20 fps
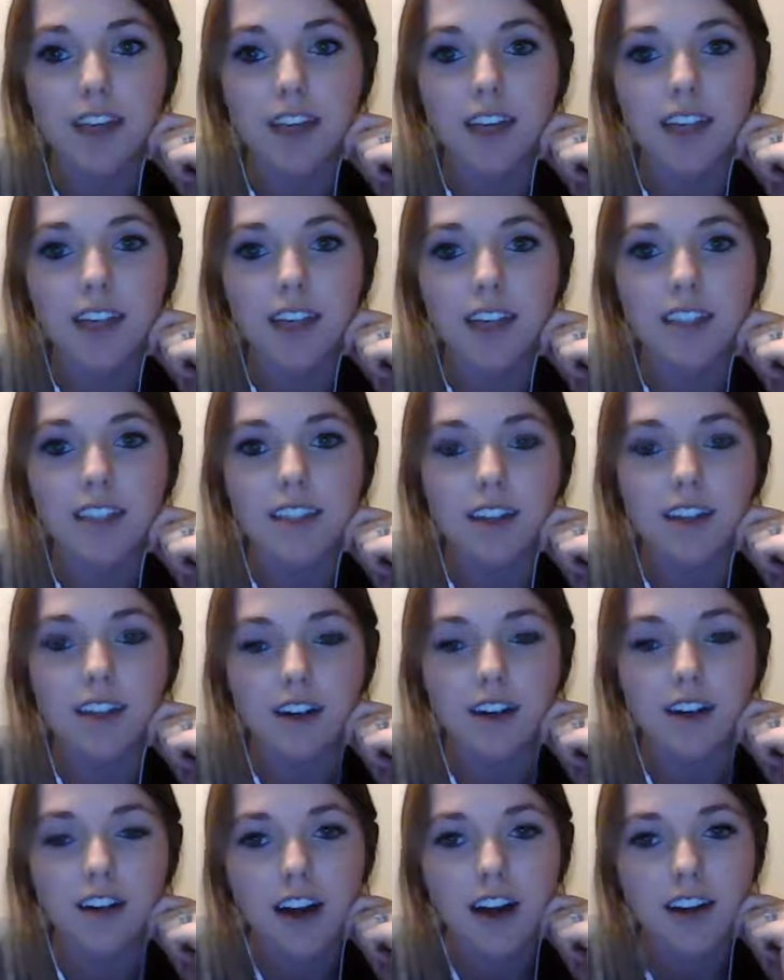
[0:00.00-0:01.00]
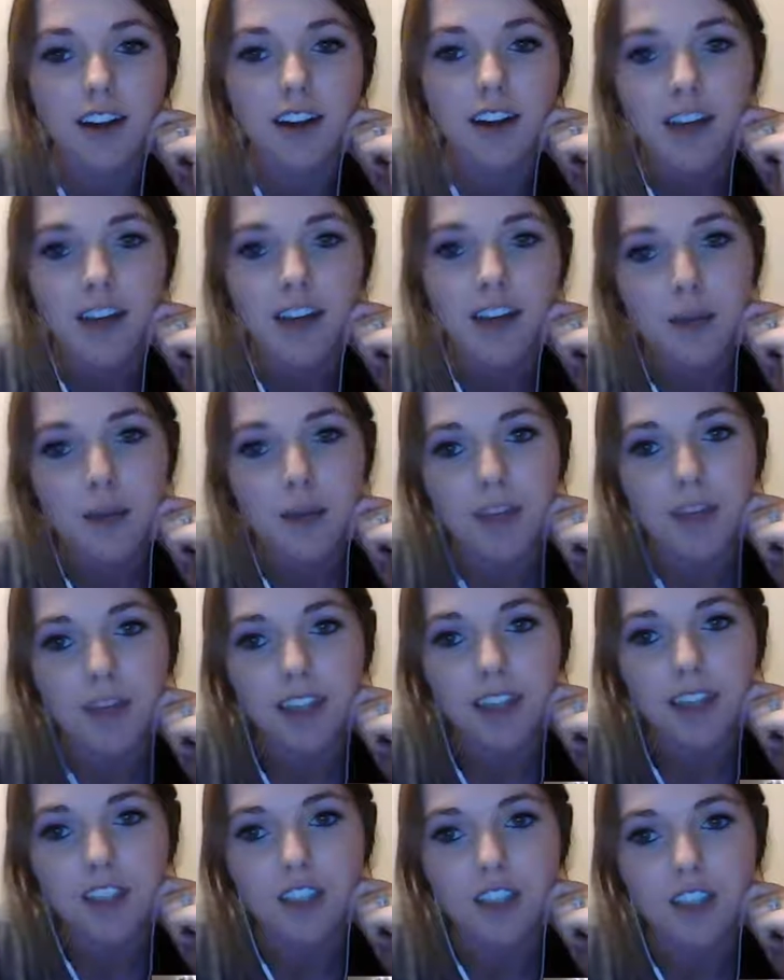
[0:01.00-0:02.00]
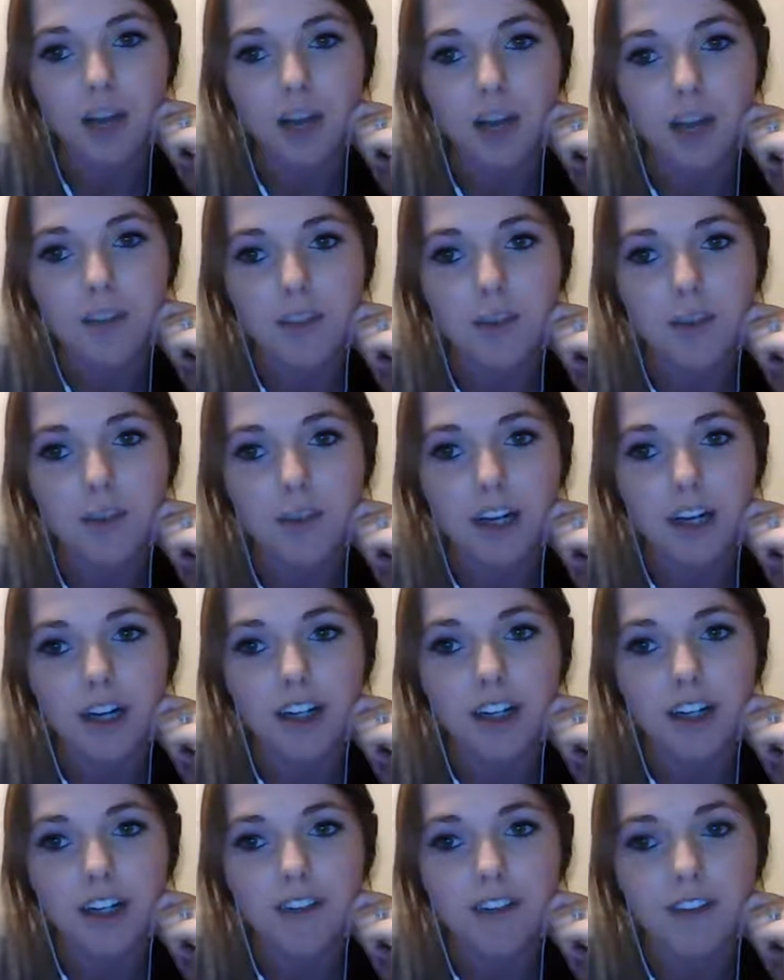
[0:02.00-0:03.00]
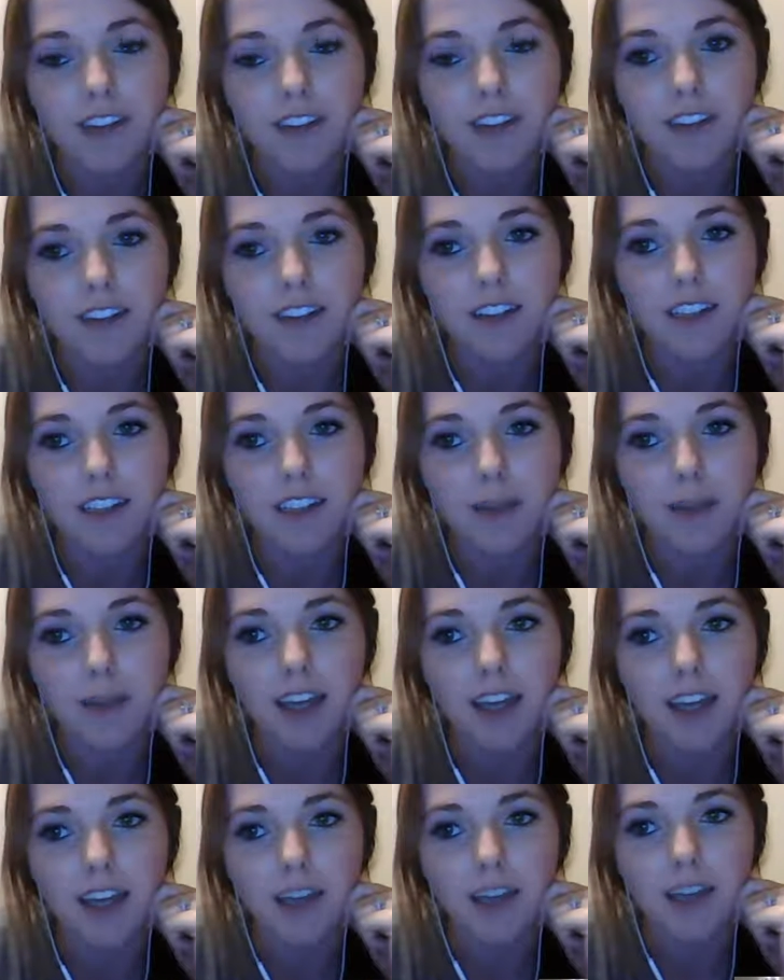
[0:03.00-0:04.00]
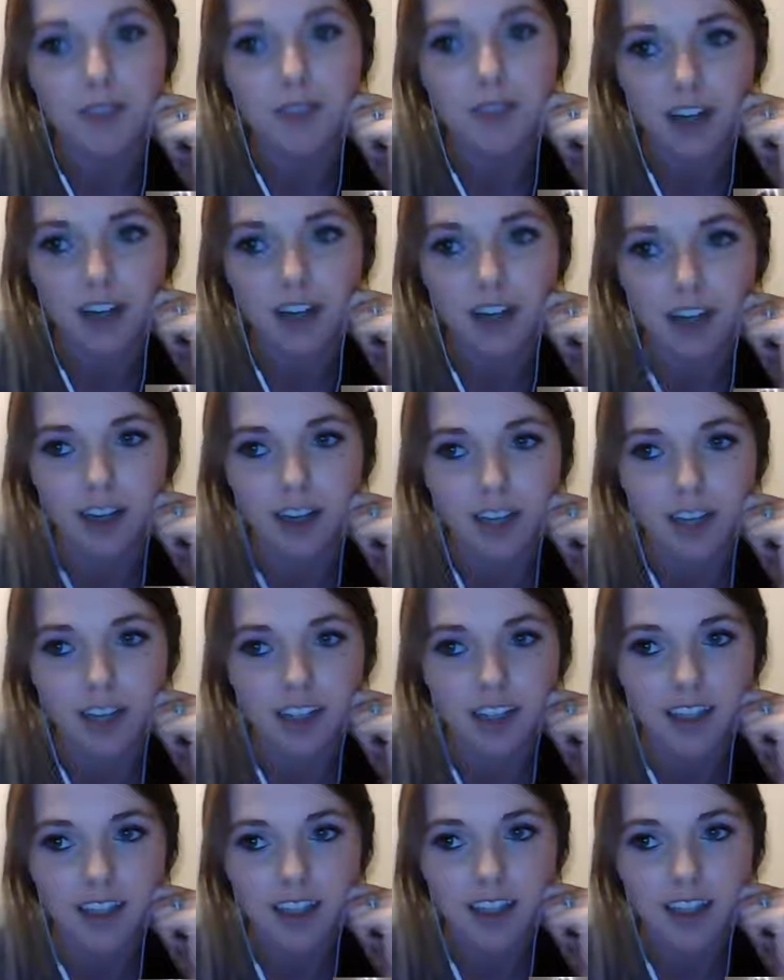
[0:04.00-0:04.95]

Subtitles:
was in the wrong because John wasn't wearing reflectors on his bike and it was dark outside.